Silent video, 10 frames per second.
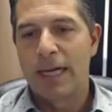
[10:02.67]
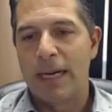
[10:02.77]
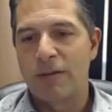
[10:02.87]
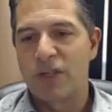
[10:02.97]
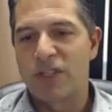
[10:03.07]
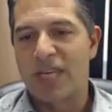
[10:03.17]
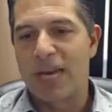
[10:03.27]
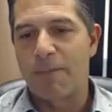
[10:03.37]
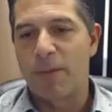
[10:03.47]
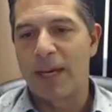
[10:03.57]
Just
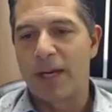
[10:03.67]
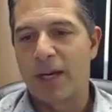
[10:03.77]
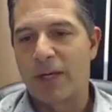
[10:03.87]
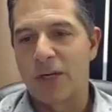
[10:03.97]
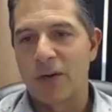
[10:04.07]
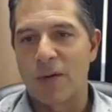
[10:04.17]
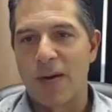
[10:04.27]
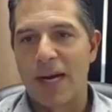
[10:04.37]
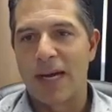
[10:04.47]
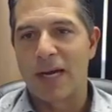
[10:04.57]
type them in on
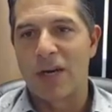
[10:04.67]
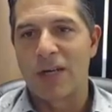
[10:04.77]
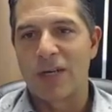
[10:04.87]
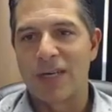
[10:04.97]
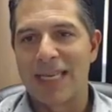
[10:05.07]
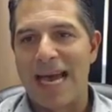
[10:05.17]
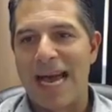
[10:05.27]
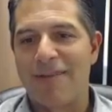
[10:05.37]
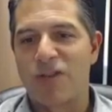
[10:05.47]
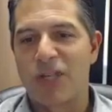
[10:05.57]
your
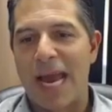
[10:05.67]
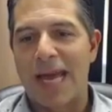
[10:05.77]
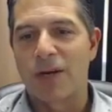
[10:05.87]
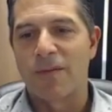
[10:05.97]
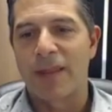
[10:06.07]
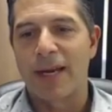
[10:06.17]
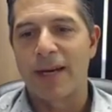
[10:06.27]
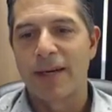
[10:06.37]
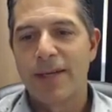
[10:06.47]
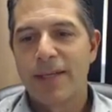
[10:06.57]
live chat over
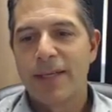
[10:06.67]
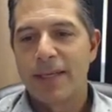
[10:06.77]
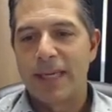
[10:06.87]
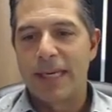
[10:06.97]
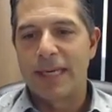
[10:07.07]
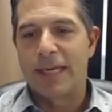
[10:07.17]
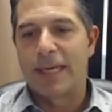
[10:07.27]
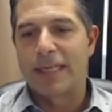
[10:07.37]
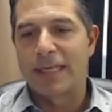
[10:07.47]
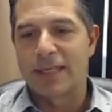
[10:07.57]
there. And
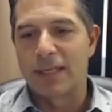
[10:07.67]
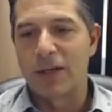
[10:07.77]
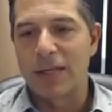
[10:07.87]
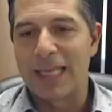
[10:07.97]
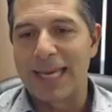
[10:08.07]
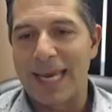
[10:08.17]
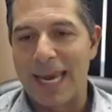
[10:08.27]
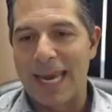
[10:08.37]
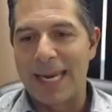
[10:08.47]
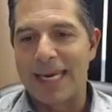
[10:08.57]
it doesn't look like
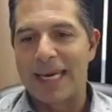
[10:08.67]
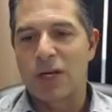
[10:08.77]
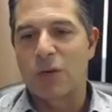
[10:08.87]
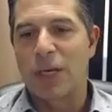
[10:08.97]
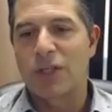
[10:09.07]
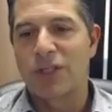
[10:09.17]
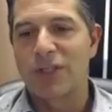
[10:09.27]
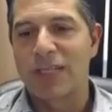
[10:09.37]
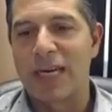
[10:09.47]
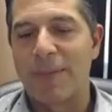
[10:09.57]
any
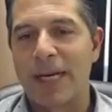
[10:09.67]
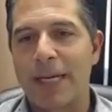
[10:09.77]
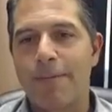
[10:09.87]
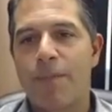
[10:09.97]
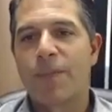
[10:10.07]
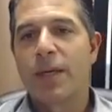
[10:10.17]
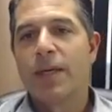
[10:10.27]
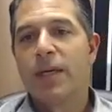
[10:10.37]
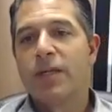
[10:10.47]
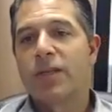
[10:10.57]
questions are coming in.
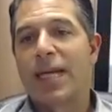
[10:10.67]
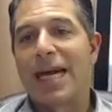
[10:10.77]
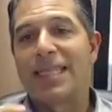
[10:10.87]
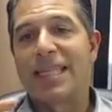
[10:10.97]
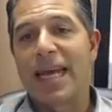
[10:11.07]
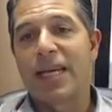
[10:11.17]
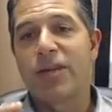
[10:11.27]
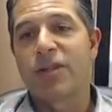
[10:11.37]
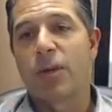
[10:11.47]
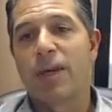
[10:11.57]
So guys, thank you
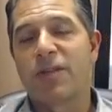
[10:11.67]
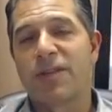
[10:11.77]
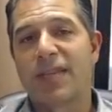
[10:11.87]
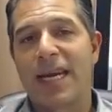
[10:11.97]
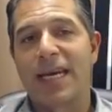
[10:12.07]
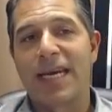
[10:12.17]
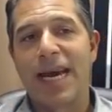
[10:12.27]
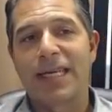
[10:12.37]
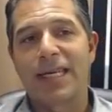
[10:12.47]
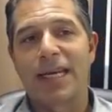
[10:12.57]
so much for staying
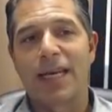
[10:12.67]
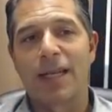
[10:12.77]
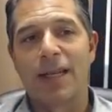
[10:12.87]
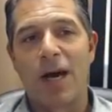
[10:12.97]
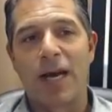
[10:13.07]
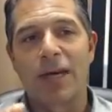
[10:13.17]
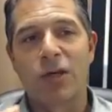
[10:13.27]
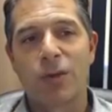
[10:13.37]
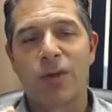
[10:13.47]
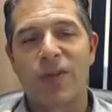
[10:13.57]
connected. Got a lot of
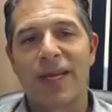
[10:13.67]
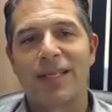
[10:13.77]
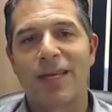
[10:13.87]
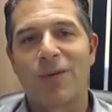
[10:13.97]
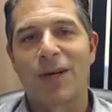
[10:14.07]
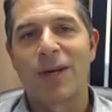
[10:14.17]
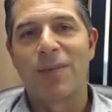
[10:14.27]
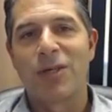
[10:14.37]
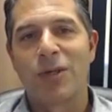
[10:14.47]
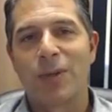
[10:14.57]
cool things that we're going to
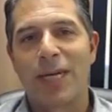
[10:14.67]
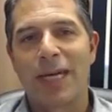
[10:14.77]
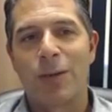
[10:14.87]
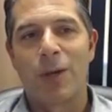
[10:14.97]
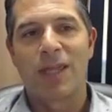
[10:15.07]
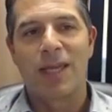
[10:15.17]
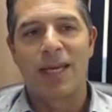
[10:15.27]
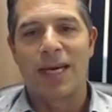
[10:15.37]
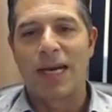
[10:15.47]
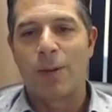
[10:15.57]
be doing here with
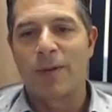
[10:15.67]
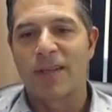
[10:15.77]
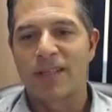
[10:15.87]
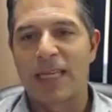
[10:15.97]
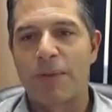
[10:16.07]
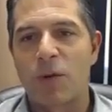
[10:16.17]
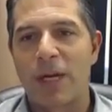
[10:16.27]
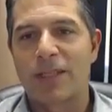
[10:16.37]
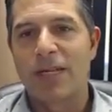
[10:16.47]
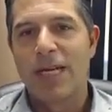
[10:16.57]
the Sleep
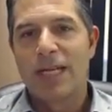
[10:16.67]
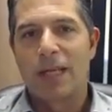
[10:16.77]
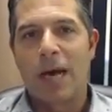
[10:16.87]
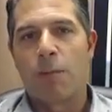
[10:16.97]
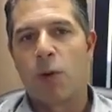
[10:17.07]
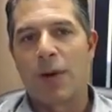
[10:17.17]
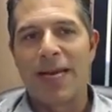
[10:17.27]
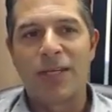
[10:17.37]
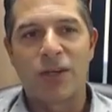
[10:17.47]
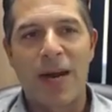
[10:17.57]
Quest. A lot more
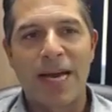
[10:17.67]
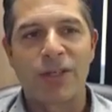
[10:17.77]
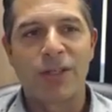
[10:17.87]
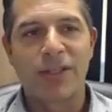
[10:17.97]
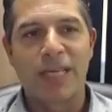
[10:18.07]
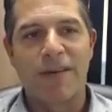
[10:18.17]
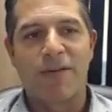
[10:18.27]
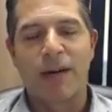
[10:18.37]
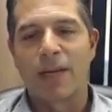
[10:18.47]
interaction stuff. I